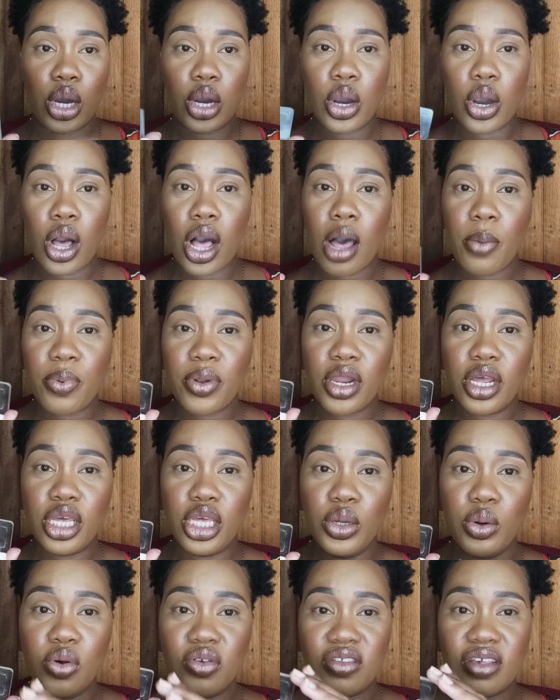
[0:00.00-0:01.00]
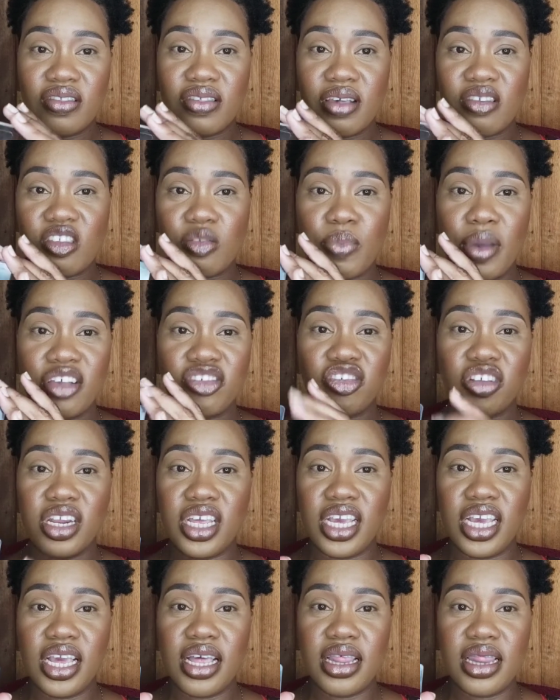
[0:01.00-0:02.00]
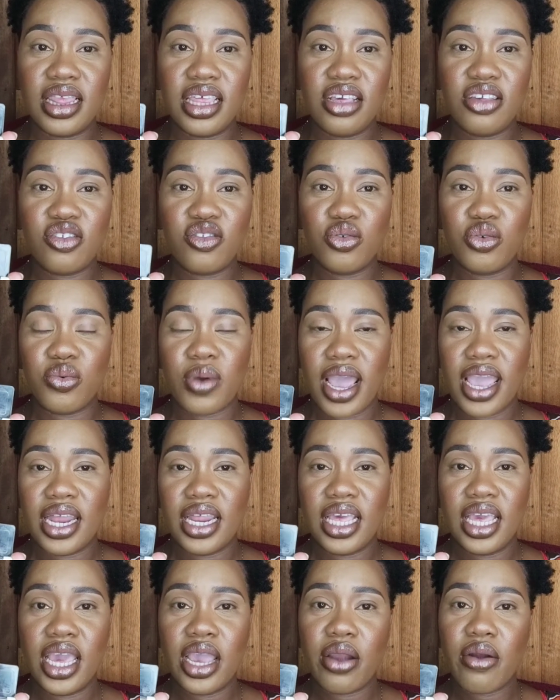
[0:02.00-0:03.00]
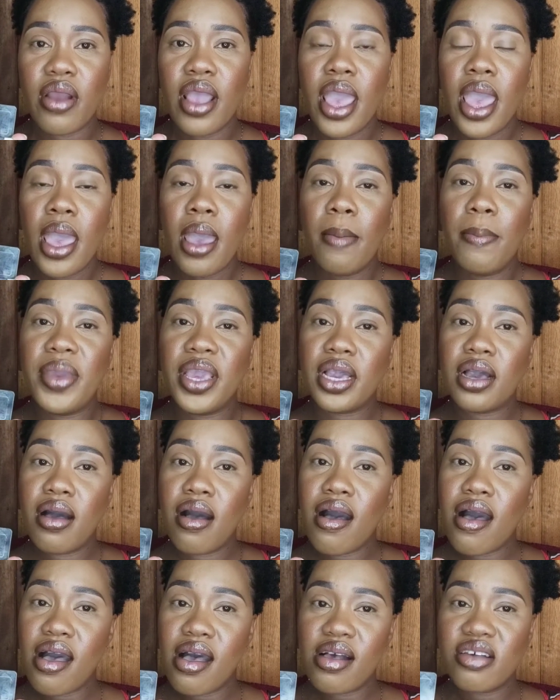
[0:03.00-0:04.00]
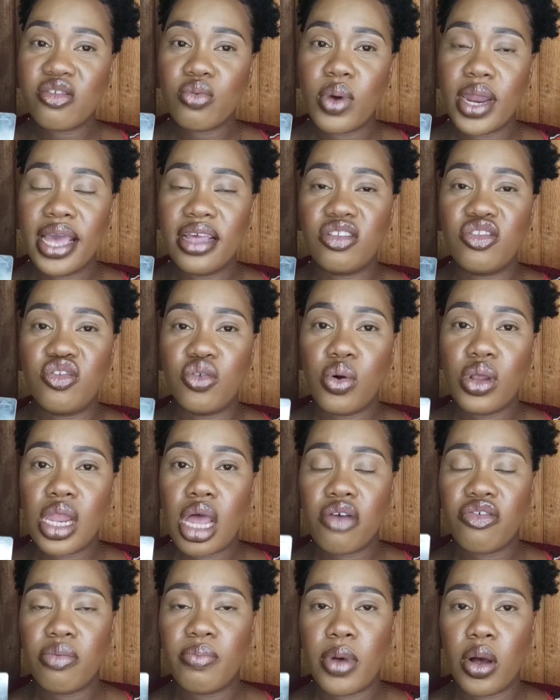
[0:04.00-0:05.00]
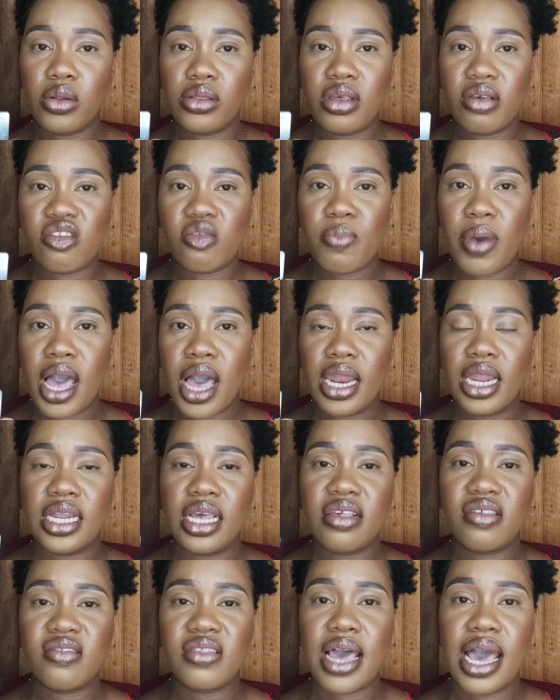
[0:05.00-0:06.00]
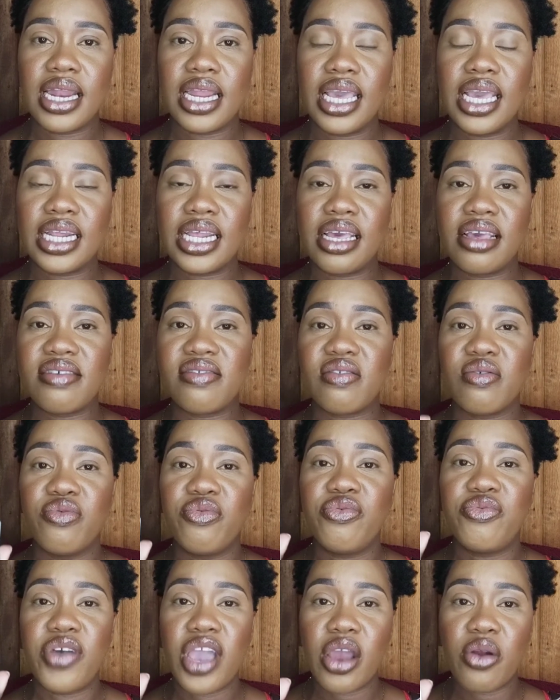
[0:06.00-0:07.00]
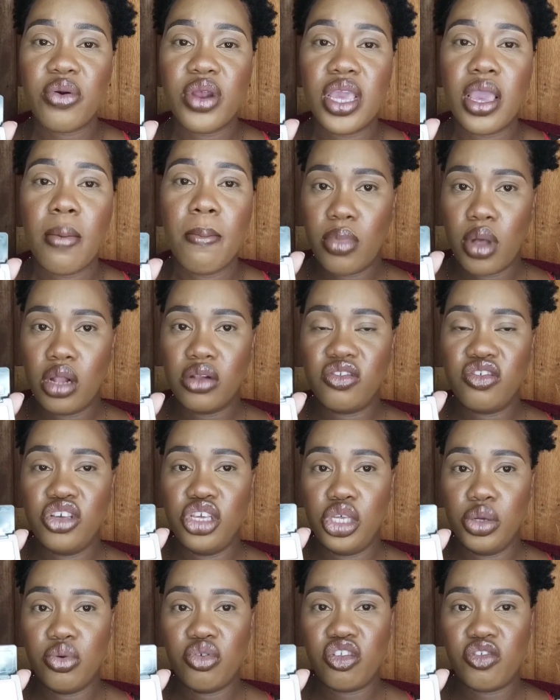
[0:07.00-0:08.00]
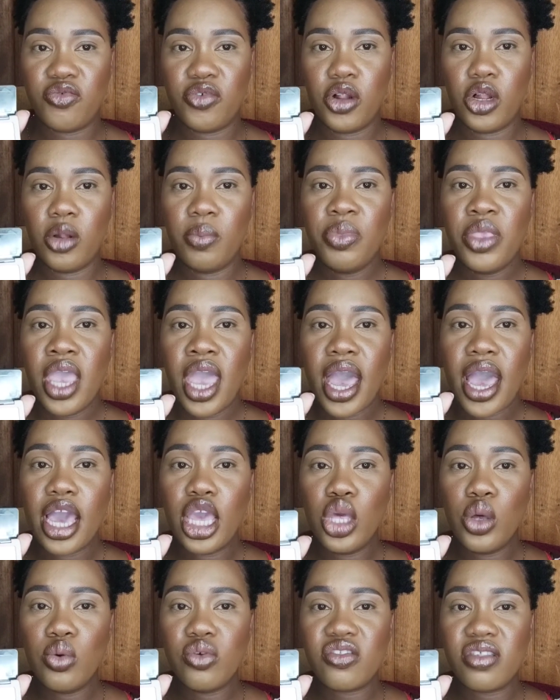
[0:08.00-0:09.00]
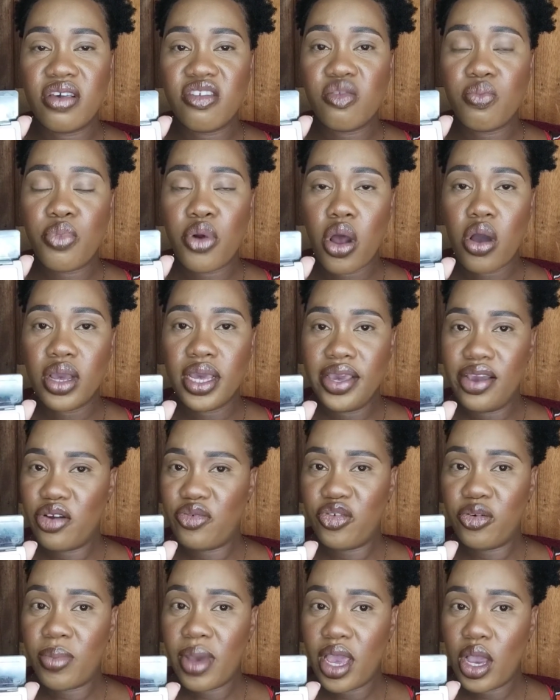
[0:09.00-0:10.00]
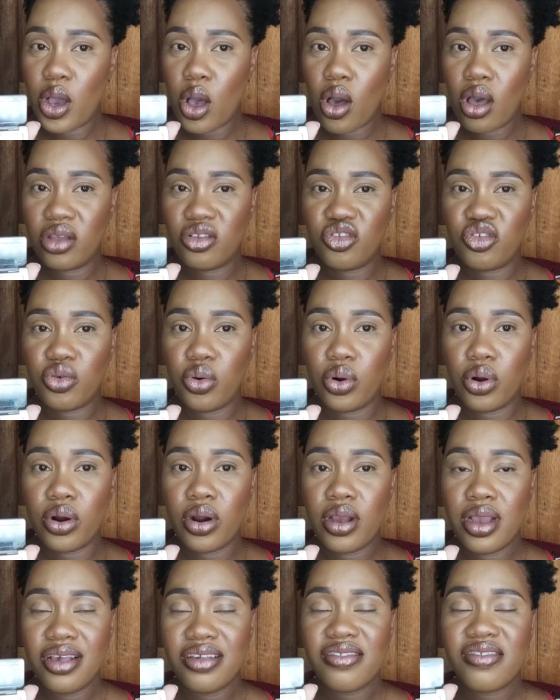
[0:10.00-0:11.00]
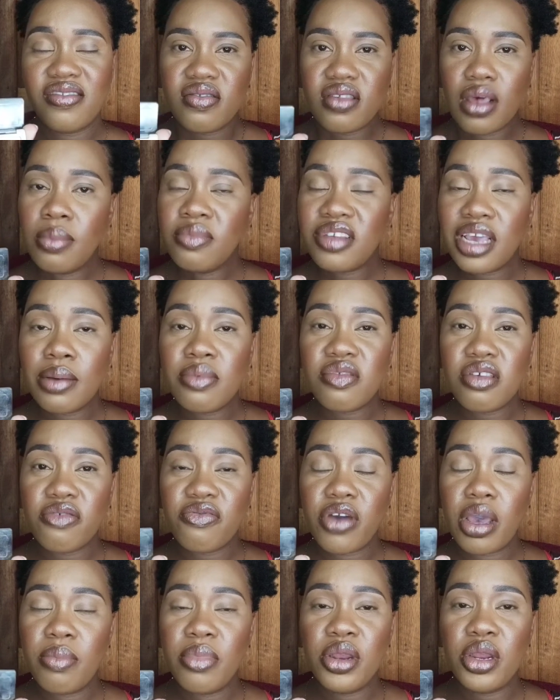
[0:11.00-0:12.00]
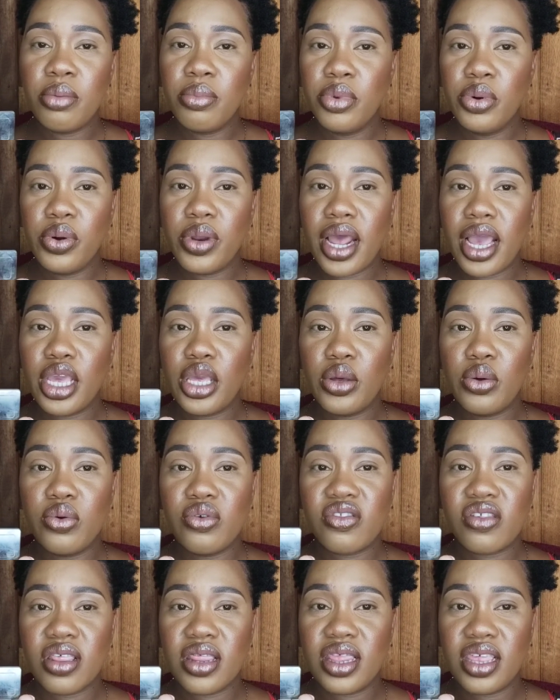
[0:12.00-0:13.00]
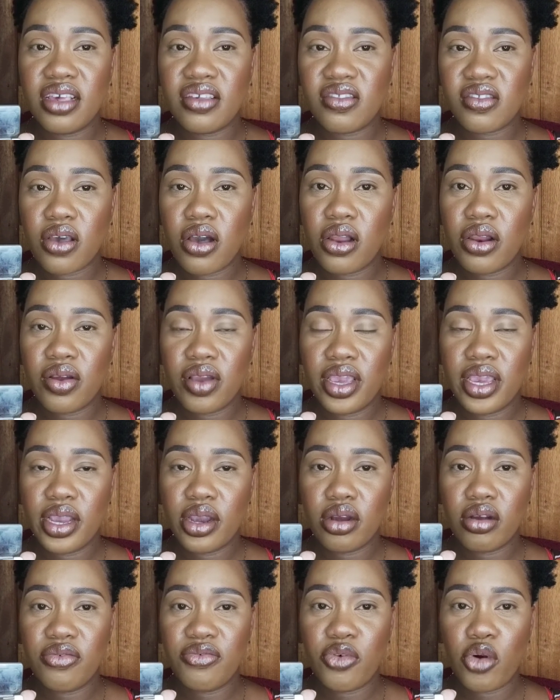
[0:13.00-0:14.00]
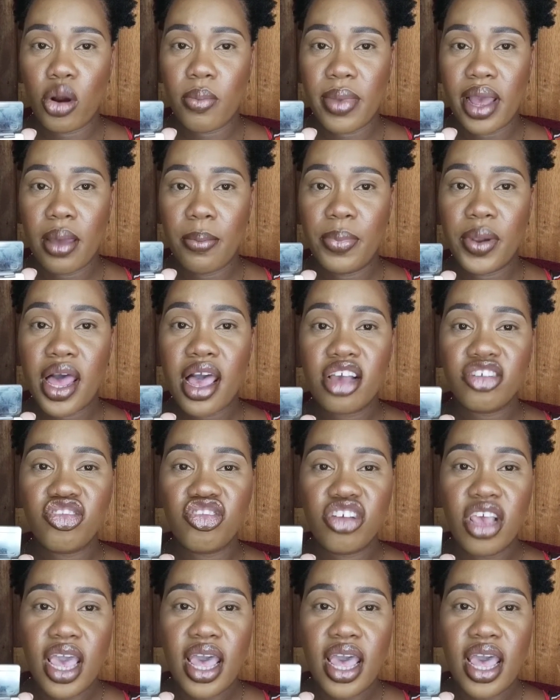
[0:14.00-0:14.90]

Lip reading: couple of uses, especially these two right here, because what I do love about this palette is that it is very multi-useful. I use this brown here for my contour. Sometimes if I'm in the mood, I use this color here for my blush.